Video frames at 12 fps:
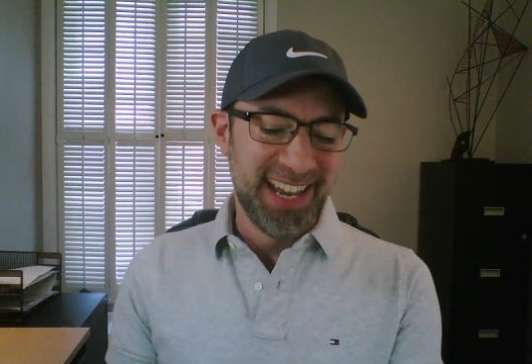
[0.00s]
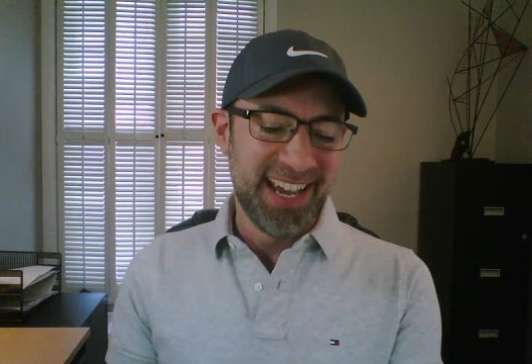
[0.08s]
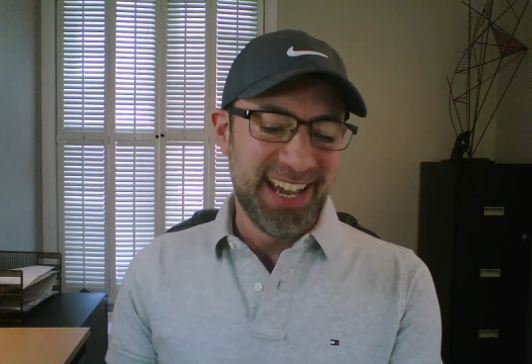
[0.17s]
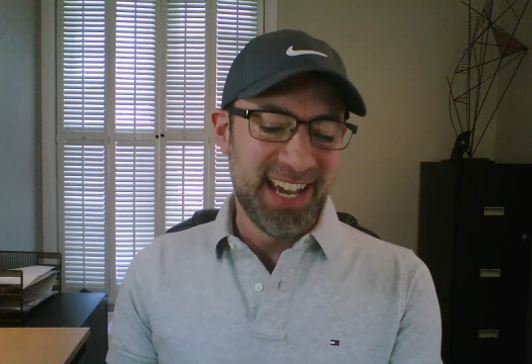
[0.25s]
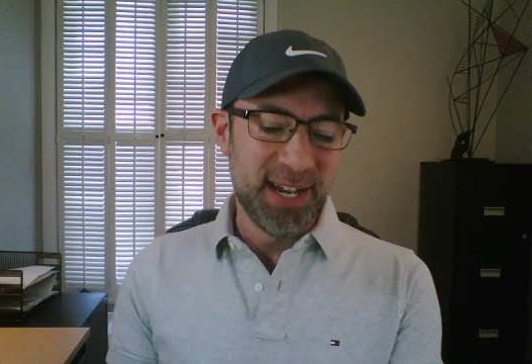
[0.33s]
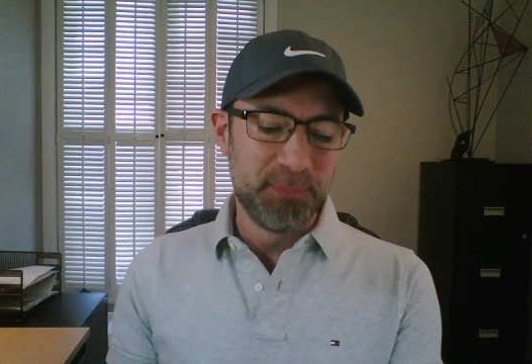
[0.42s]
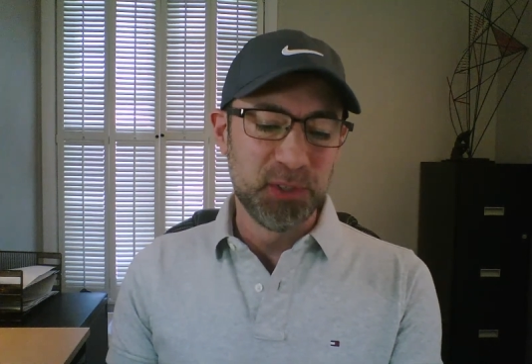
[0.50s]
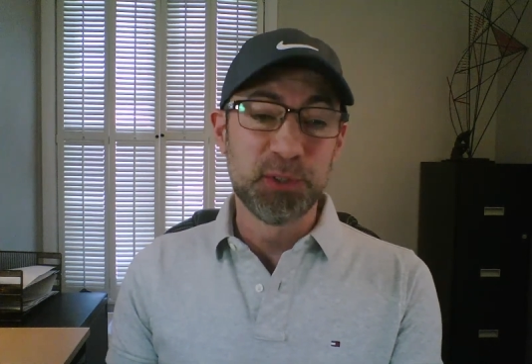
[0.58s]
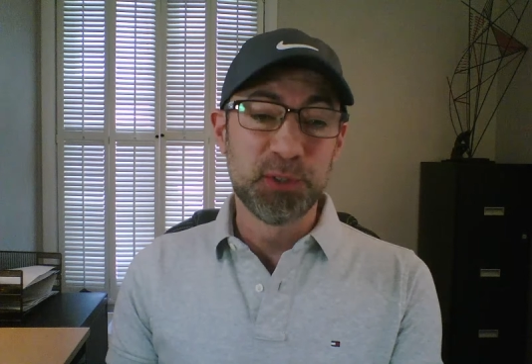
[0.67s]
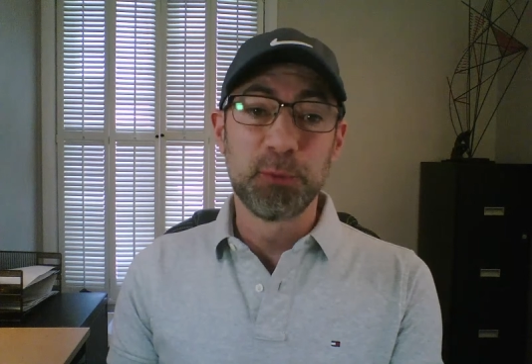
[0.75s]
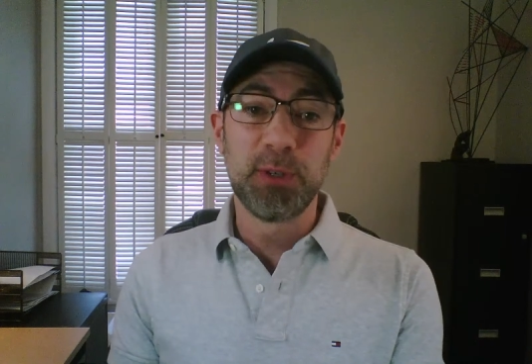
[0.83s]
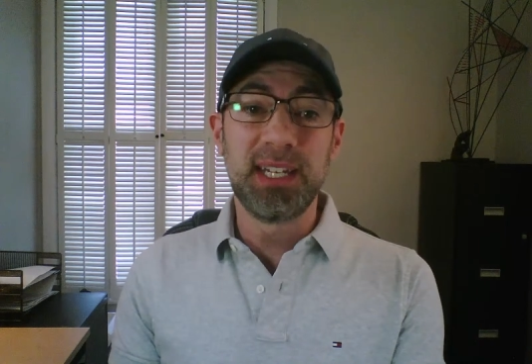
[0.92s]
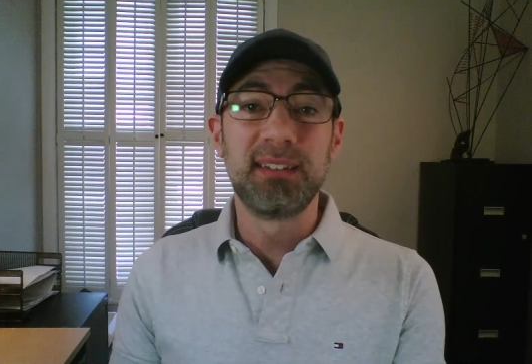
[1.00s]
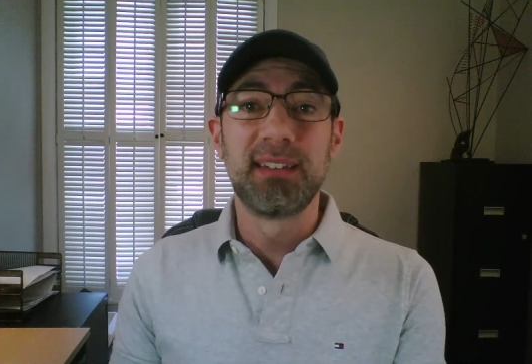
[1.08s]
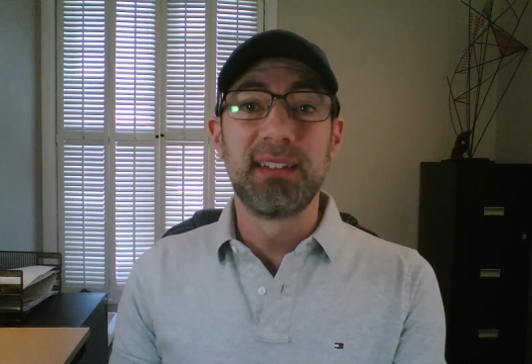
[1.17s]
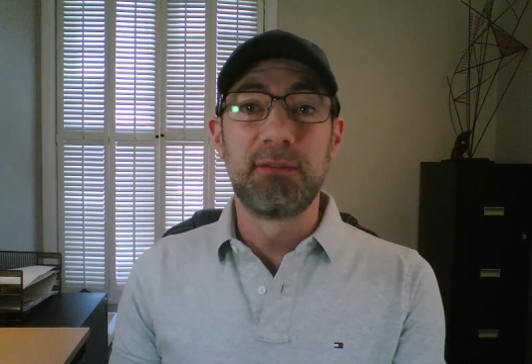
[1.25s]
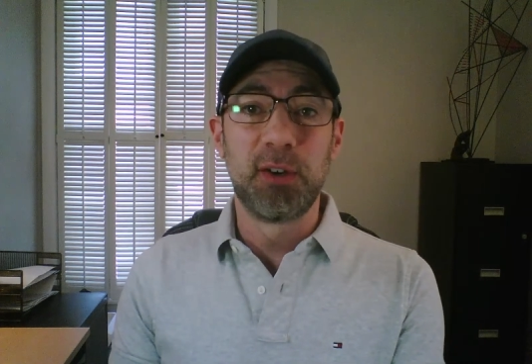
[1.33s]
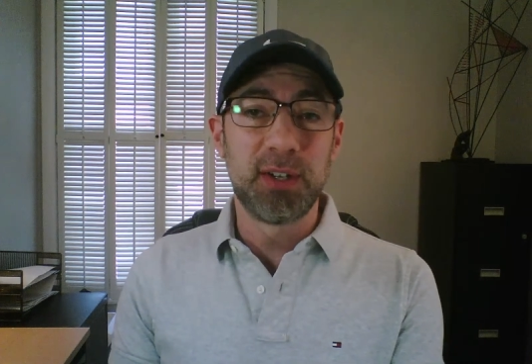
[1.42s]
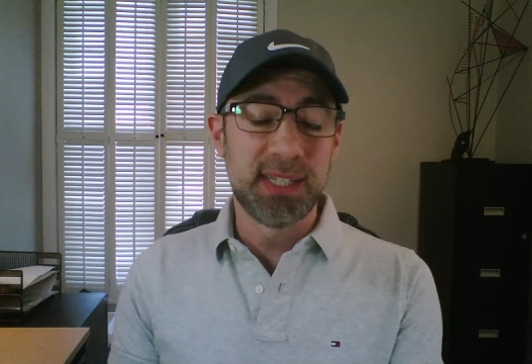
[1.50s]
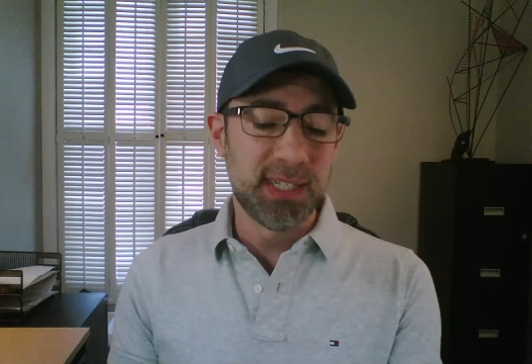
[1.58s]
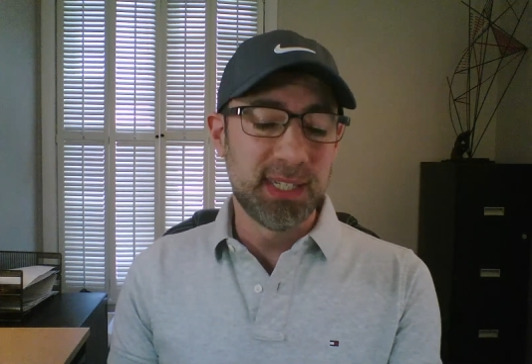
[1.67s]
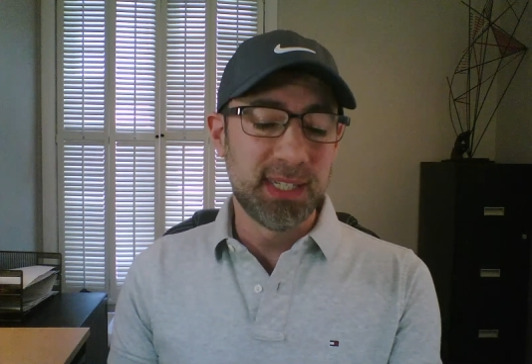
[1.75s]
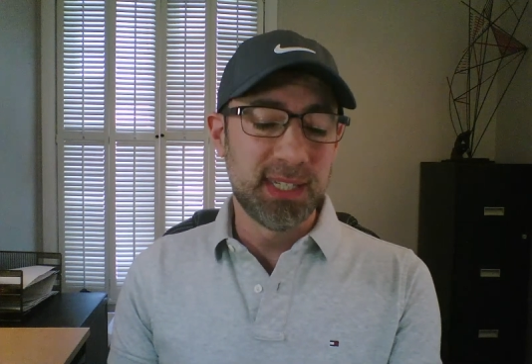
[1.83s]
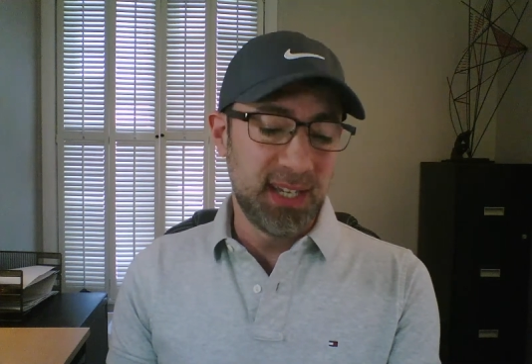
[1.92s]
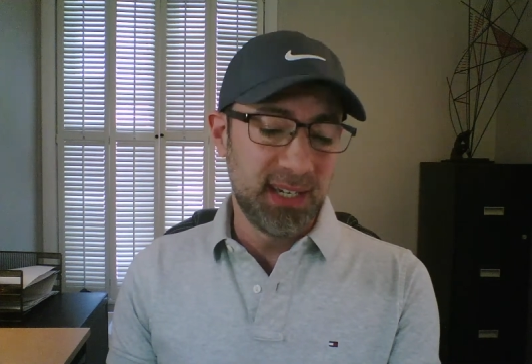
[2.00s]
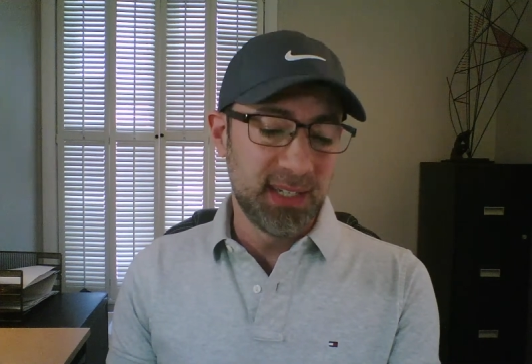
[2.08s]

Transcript: There's a REIT that focuses on it.